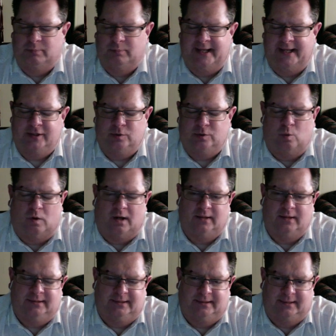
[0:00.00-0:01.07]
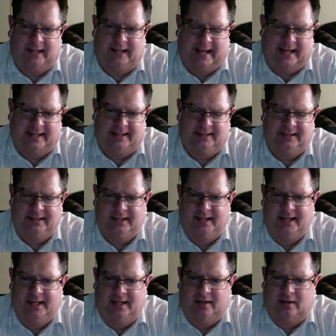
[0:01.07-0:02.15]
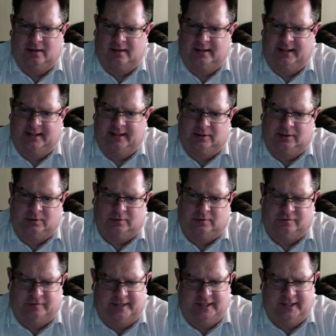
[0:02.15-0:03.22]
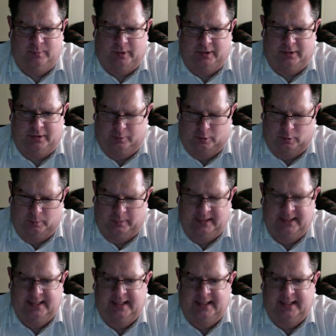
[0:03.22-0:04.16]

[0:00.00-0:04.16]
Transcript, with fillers: bikes wanted ad on a local Facebook group,